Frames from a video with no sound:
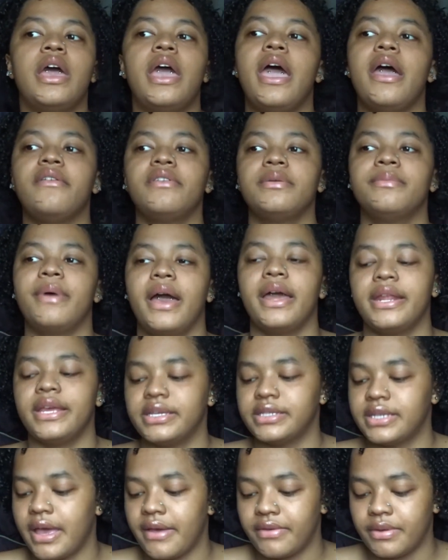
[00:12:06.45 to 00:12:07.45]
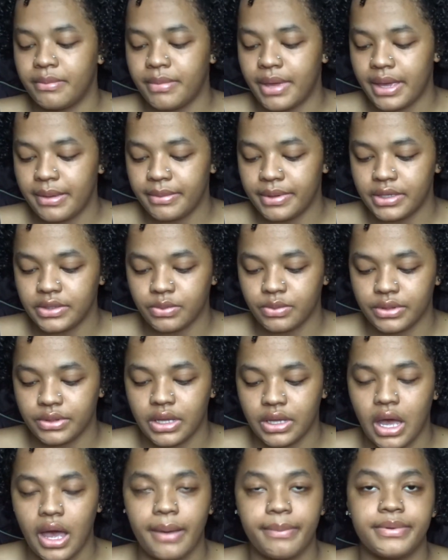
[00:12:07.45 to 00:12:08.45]
Everybody is having babies with
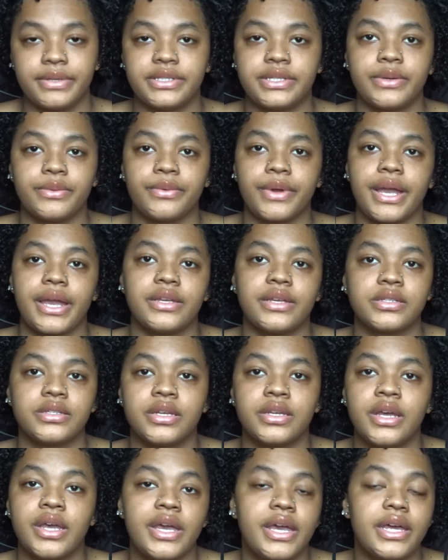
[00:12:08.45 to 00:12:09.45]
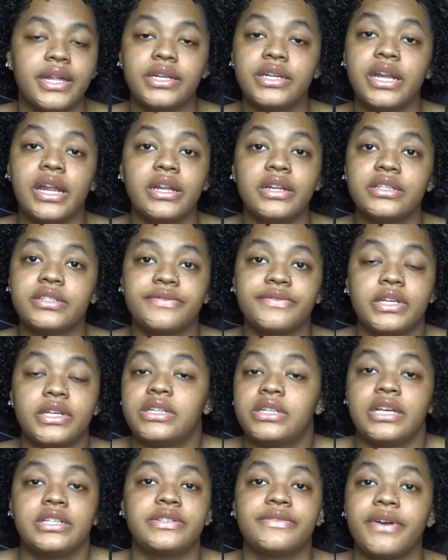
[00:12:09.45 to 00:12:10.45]
the opposite race. It
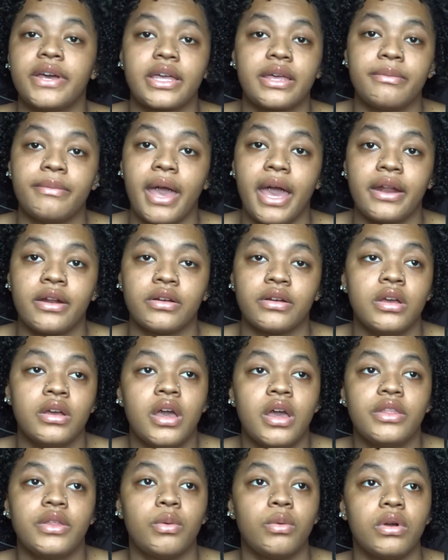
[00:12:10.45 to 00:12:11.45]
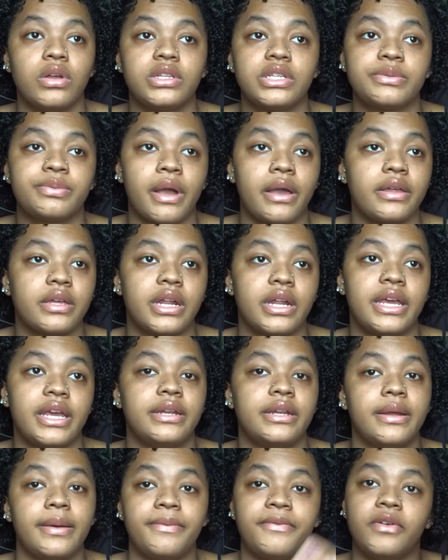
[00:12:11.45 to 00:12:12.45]
doesn't fucking matter. The world is probably going to
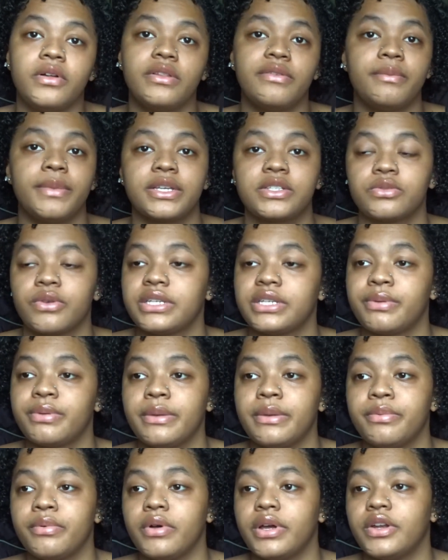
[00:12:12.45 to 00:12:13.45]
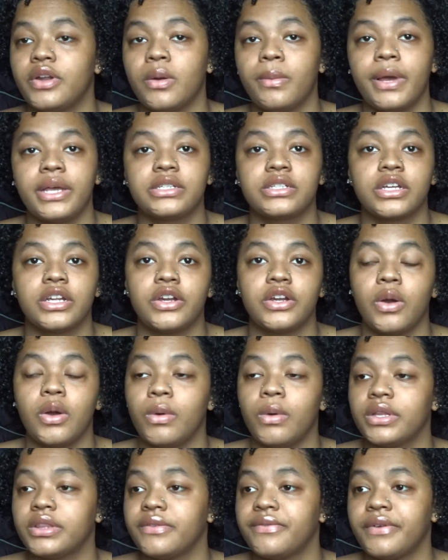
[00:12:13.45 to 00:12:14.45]
end up full of mixed race people, and nobody's going to know
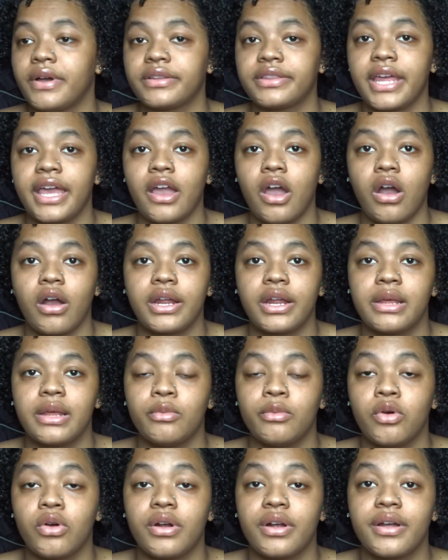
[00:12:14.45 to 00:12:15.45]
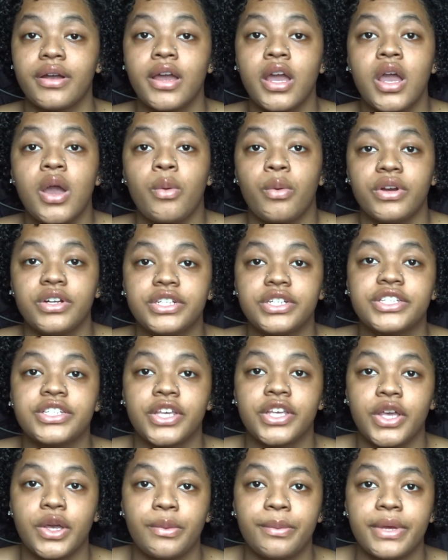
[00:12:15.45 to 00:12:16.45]
what the fuck they are anymore. We're
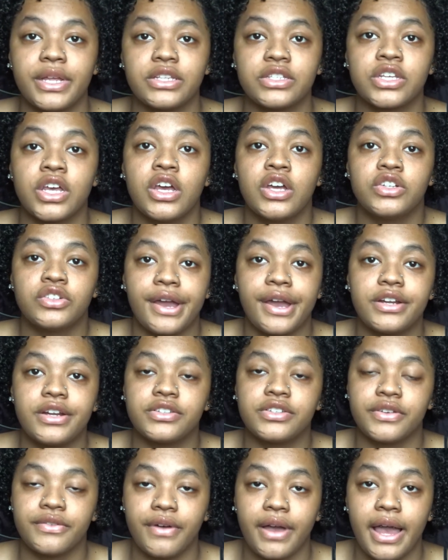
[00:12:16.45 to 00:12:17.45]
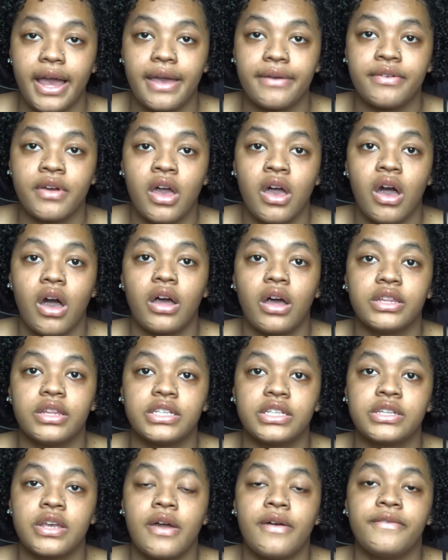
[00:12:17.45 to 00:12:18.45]
just humans trying to survive on
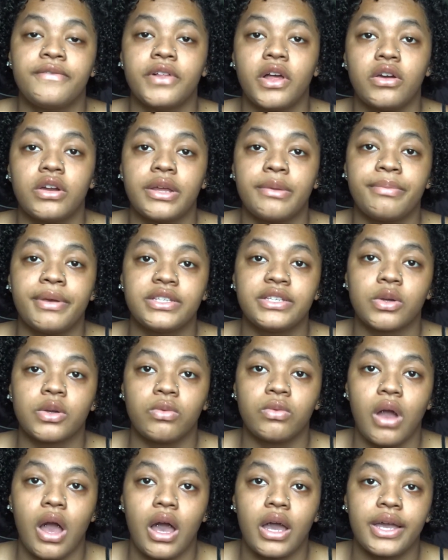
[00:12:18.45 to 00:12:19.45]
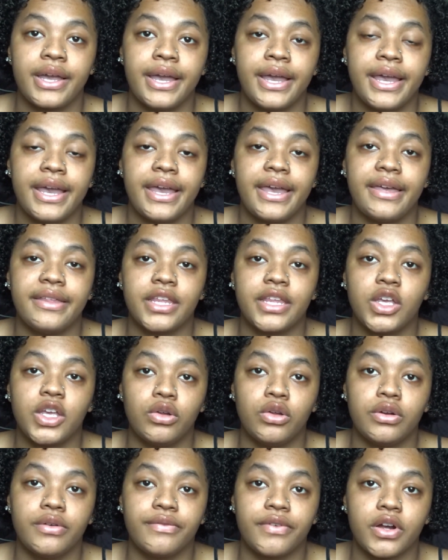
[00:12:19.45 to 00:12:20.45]
this floating piece of rock in the
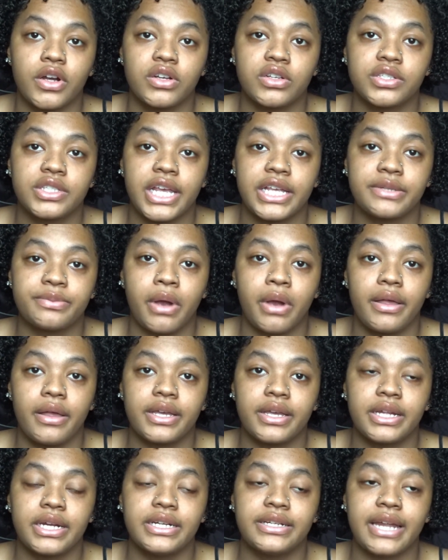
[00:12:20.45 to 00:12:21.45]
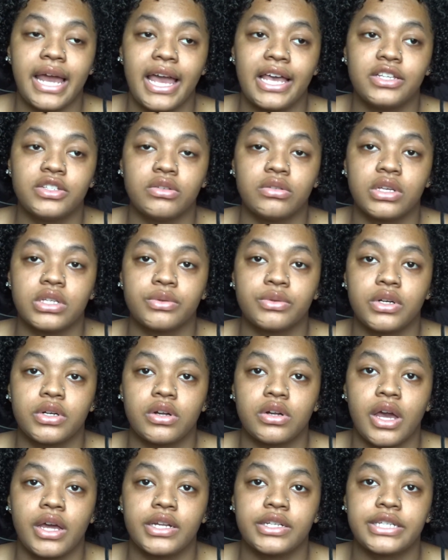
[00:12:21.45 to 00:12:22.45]
universe that's probably going to die soon because we don't
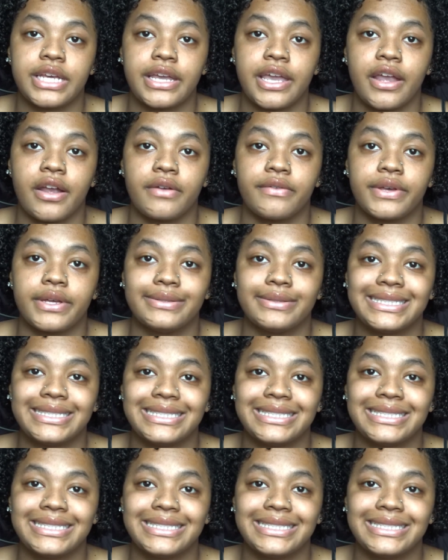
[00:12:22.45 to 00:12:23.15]
know how to take care of it.